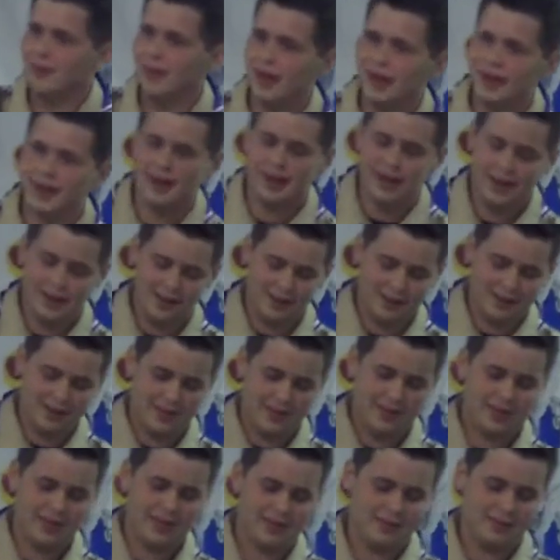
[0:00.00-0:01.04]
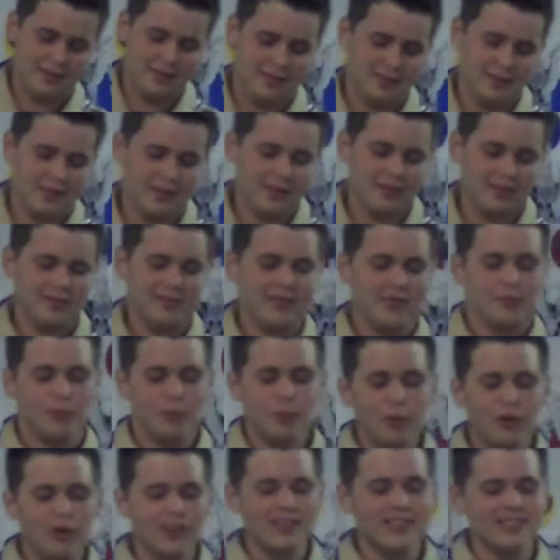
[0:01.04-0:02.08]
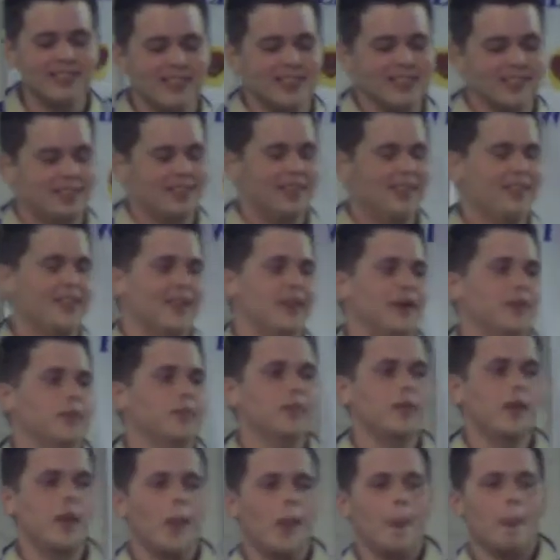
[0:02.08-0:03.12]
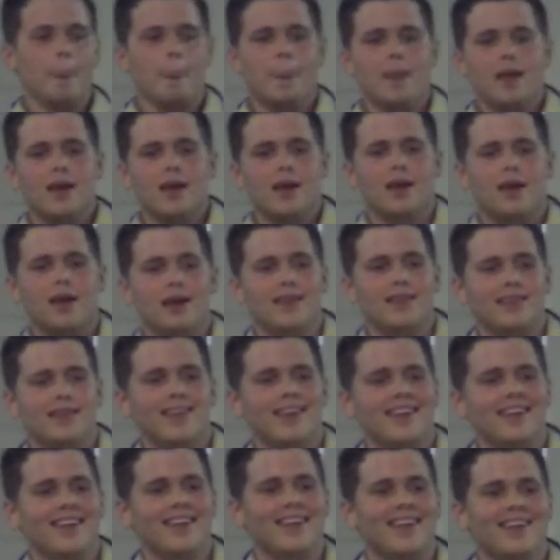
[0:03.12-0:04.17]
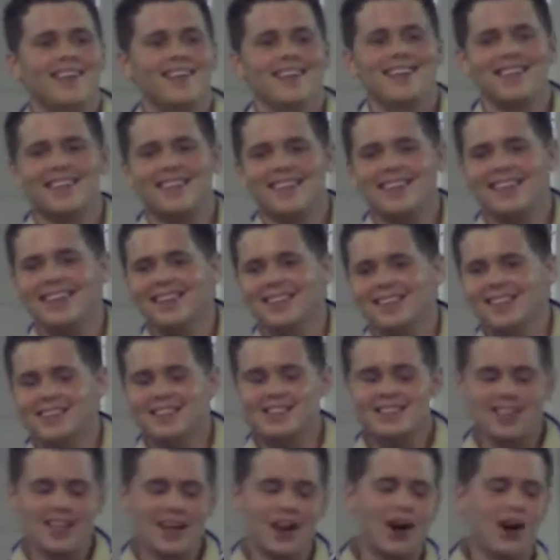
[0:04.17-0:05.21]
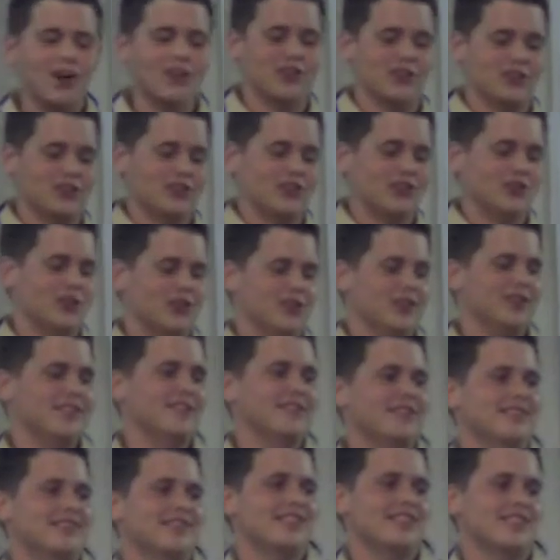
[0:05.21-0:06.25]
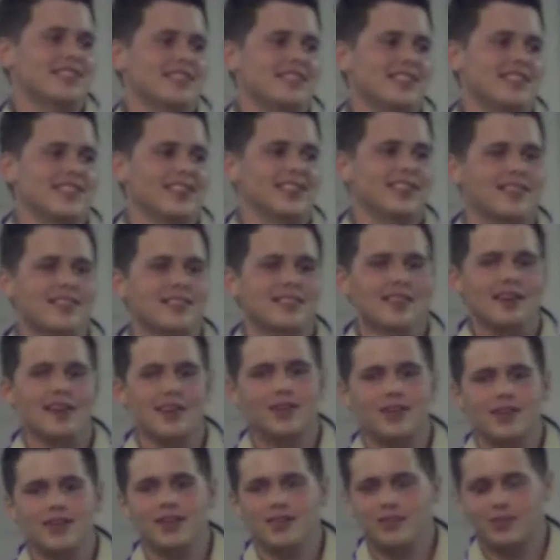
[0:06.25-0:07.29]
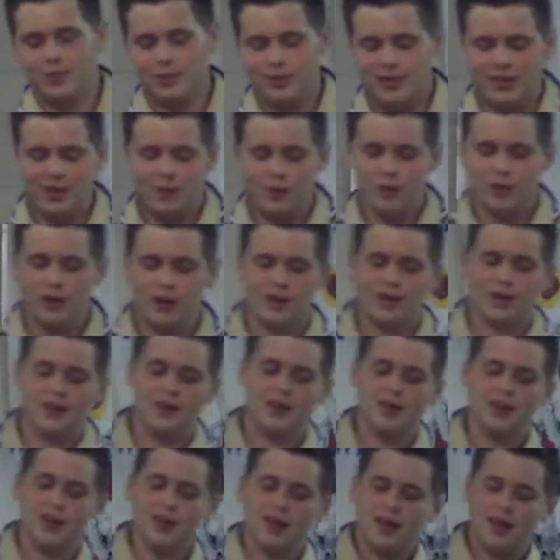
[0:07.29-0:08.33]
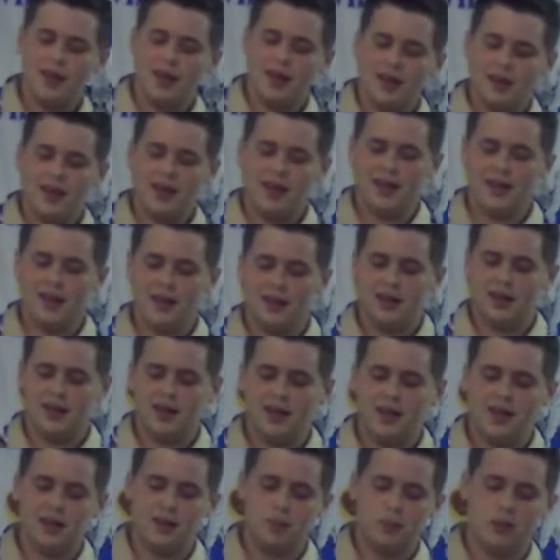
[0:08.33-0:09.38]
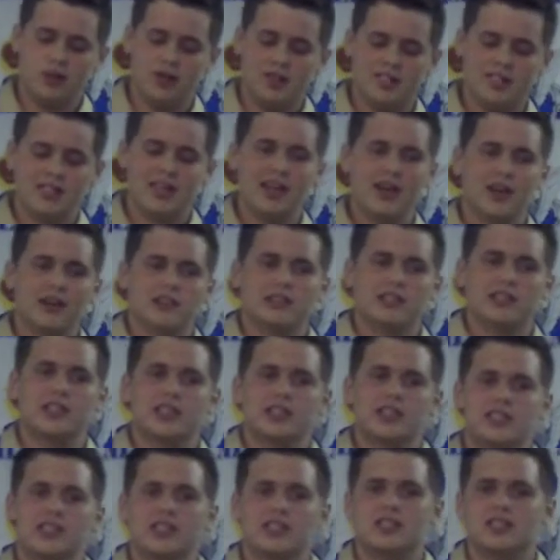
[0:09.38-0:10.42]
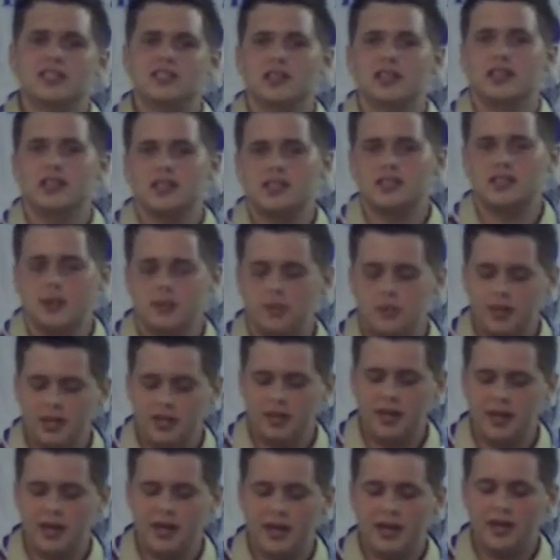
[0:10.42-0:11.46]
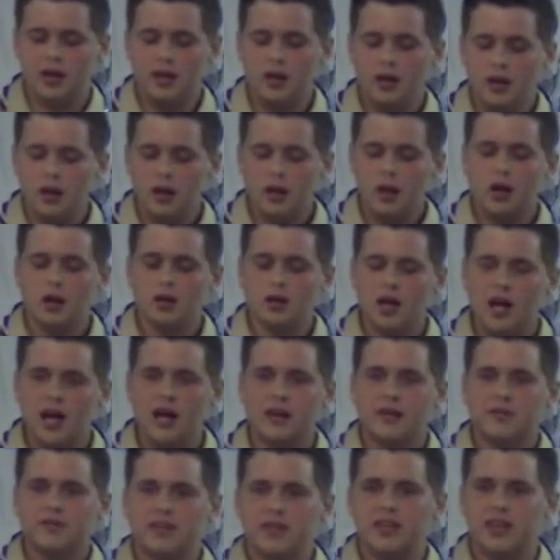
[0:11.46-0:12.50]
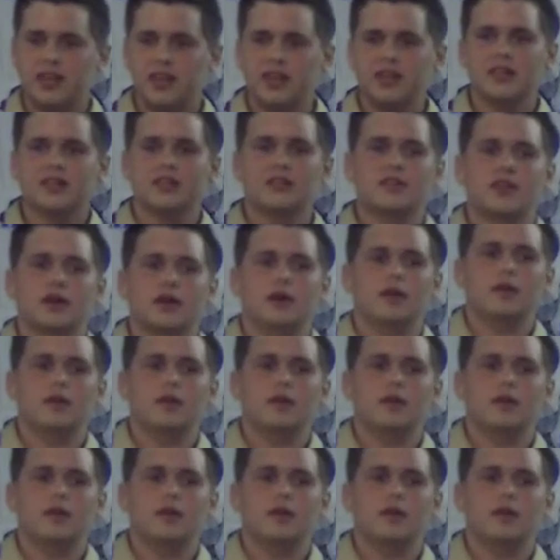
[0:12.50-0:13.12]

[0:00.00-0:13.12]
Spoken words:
I got it, that it's pleasing to them. And to see all their children succeed. I know that's what they want. And in Boy Scouts, because it's something that a lot of kids